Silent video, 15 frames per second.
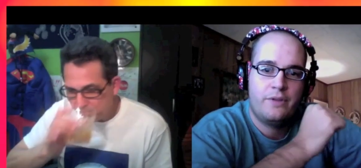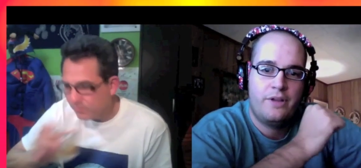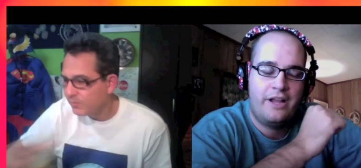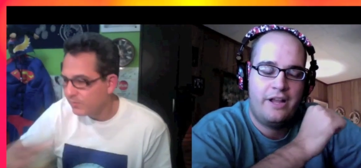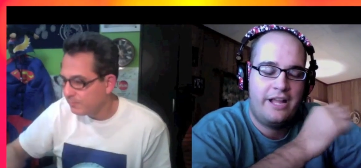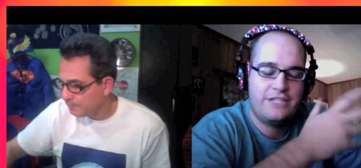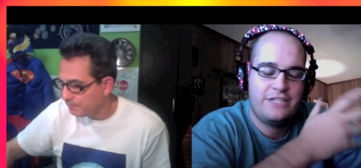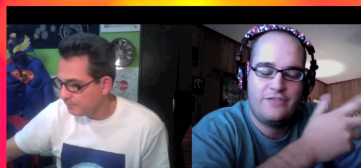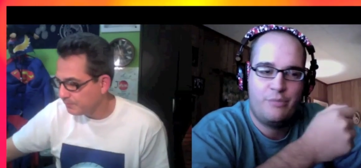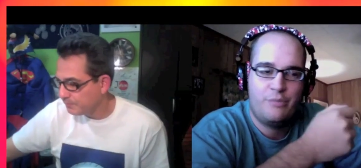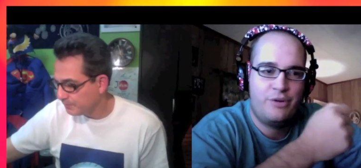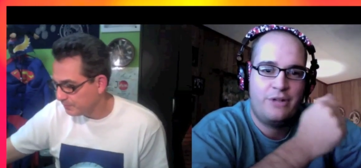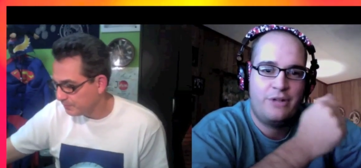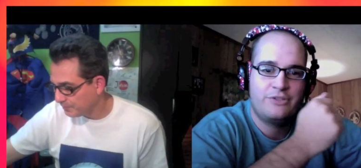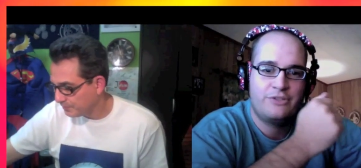Speaker 1: I guess if I'm
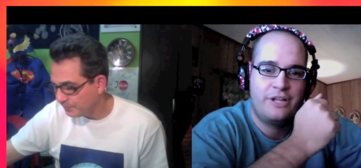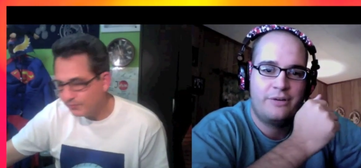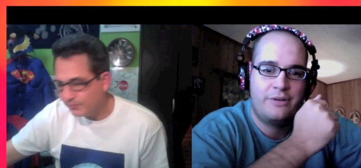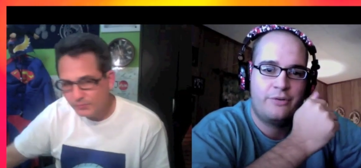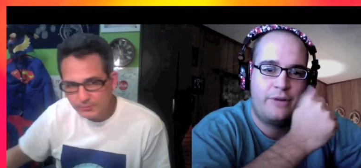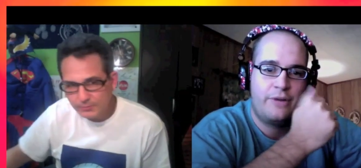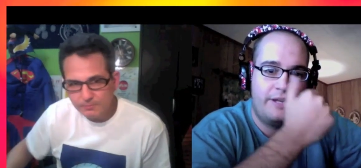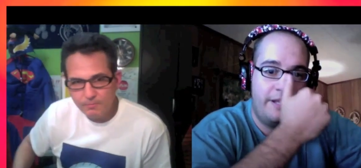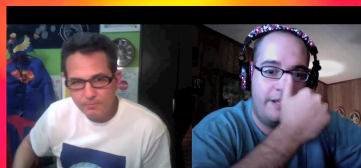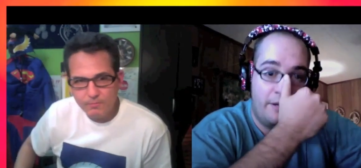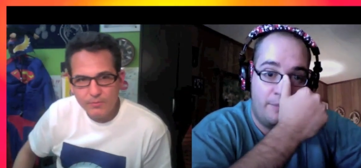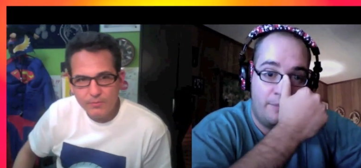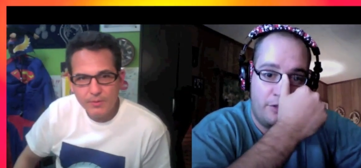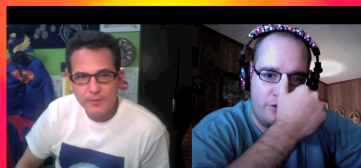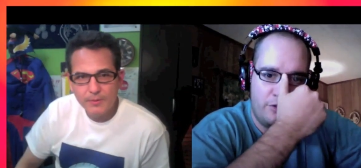pronouncing that correctly,
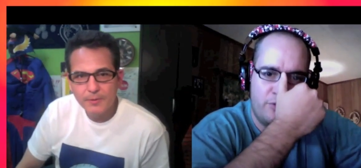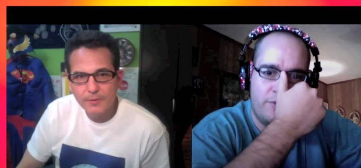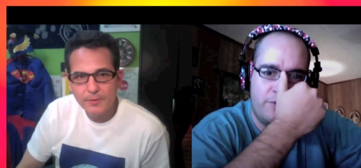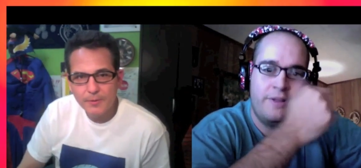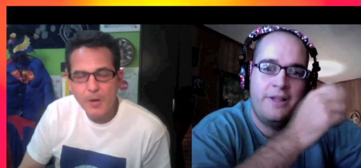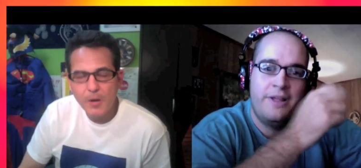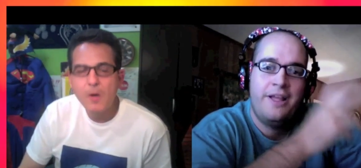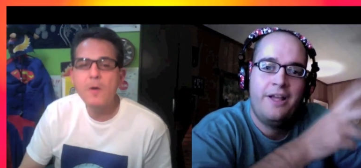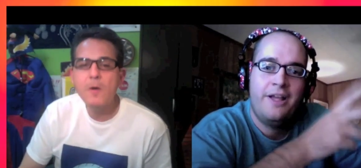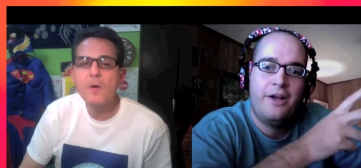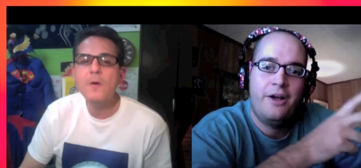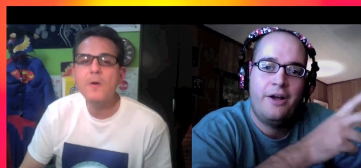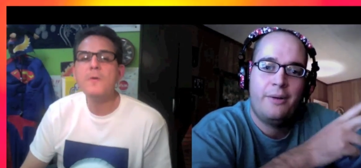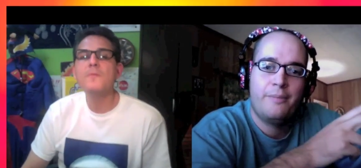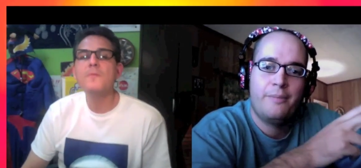I'm not sure. Oh,
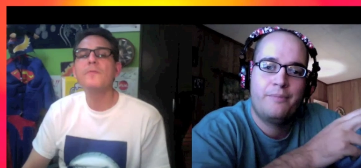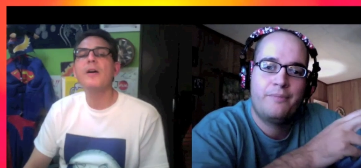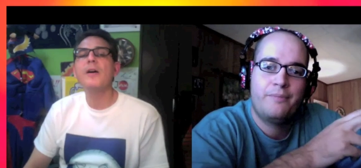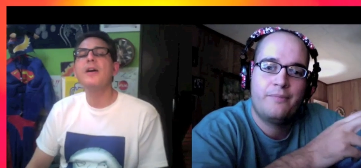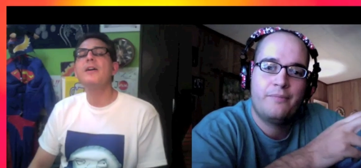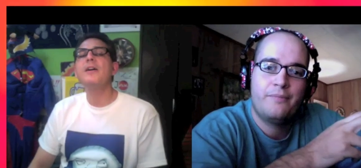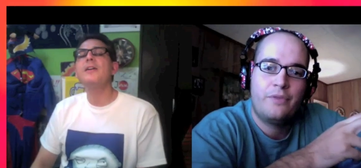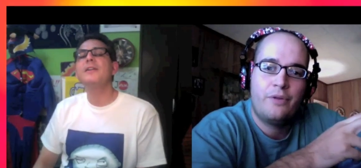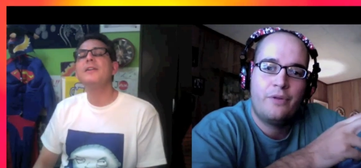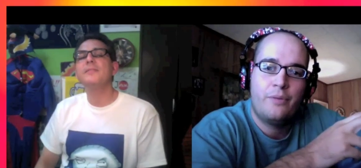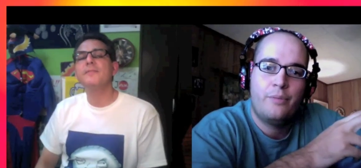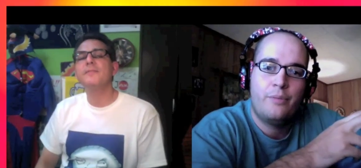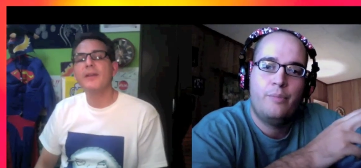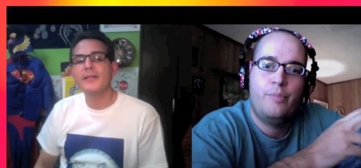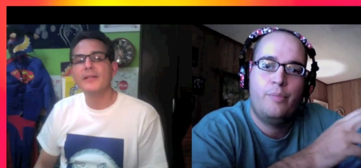um, right,
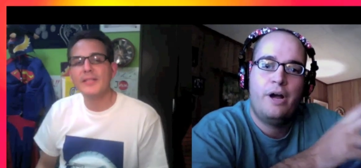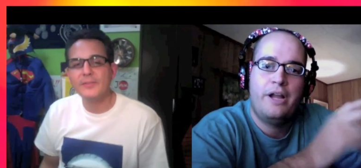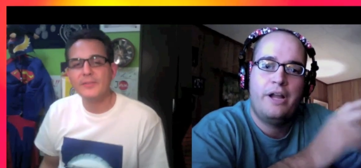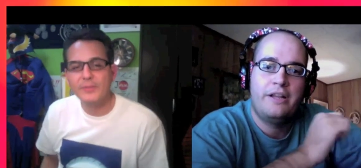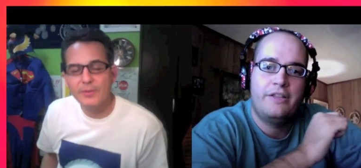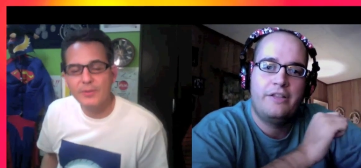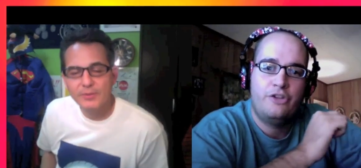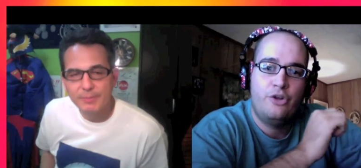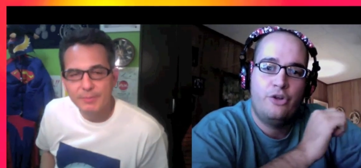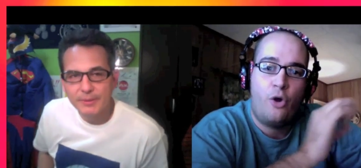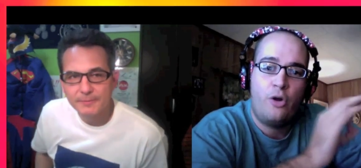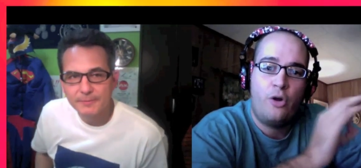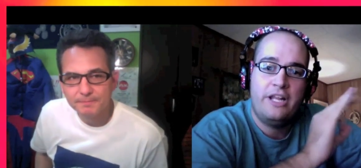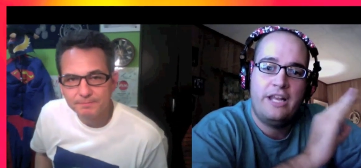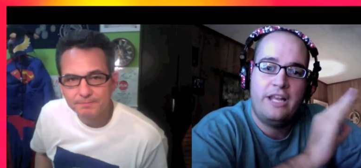right. But you're
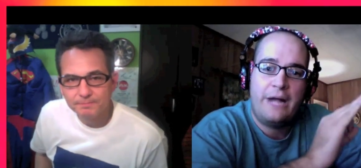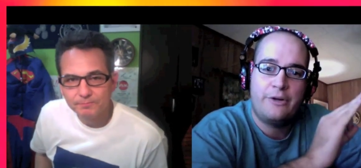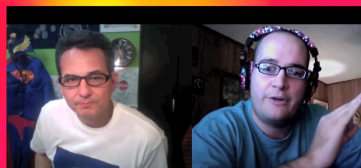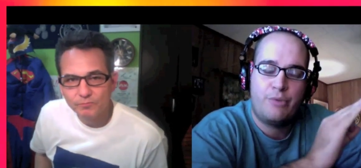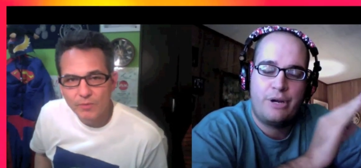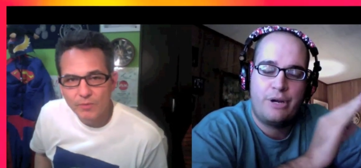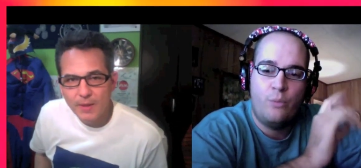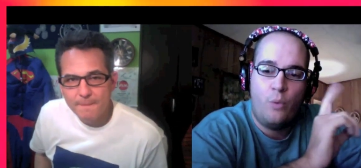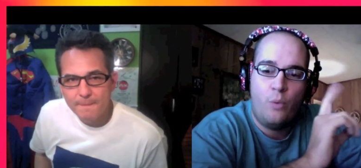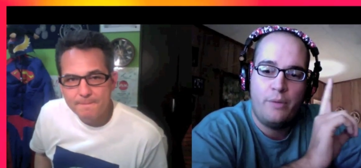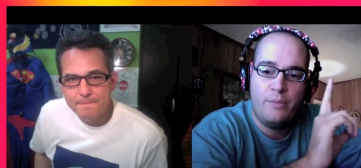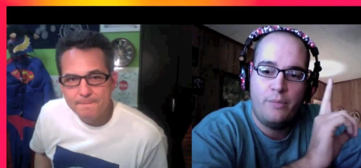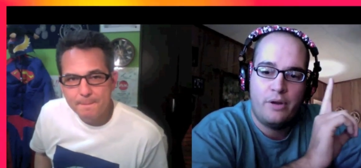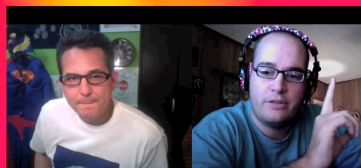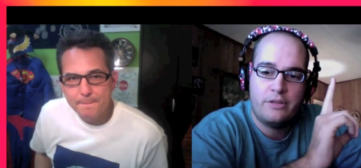only allowed to bring one
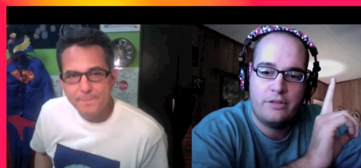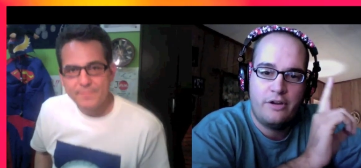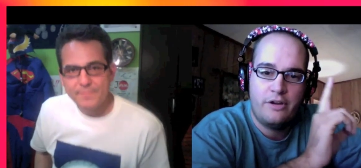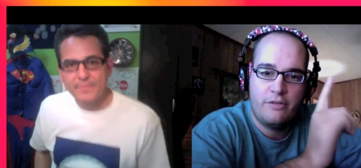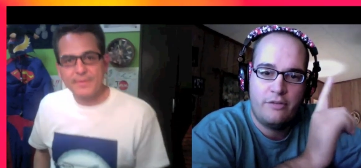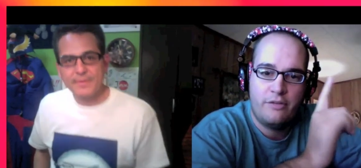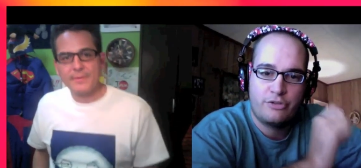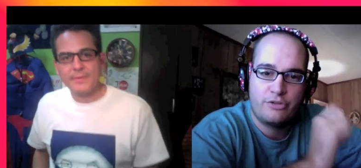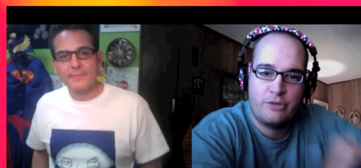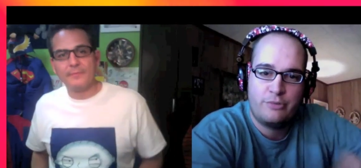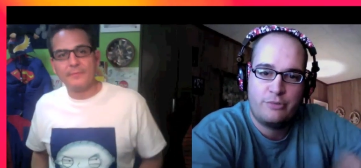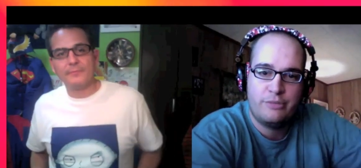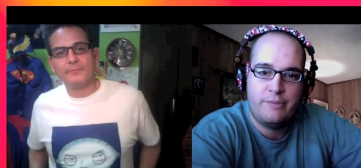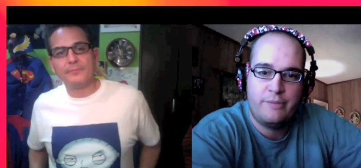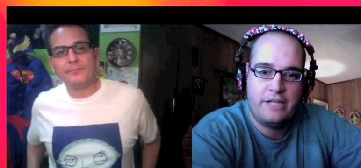month of
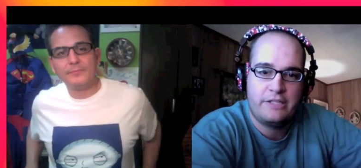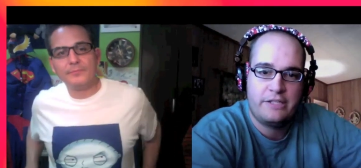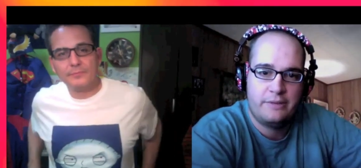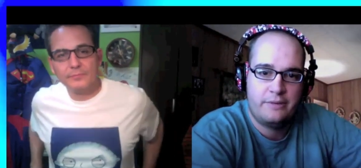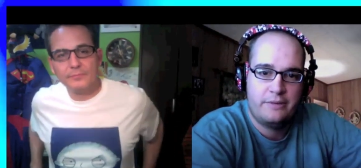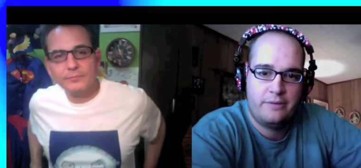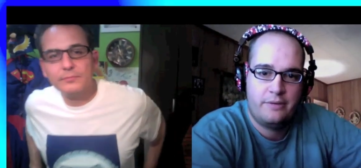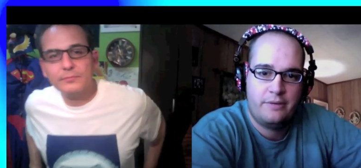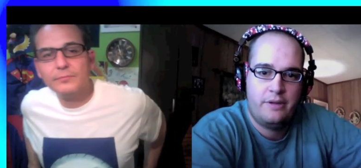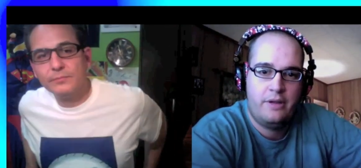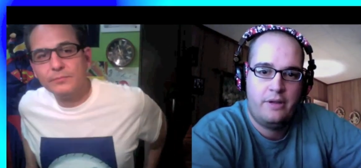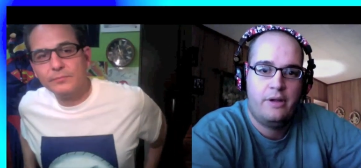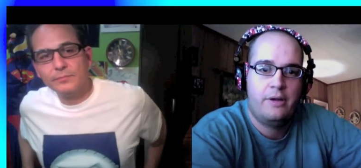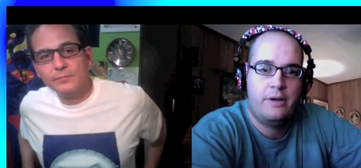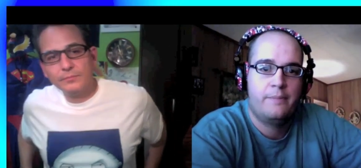prescription medicine.
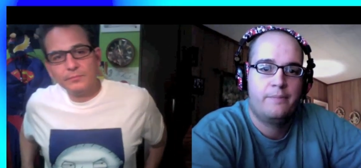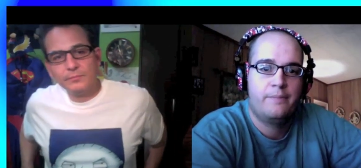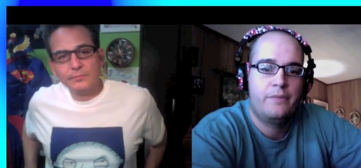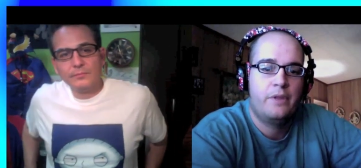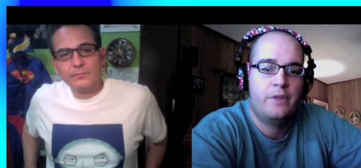Um,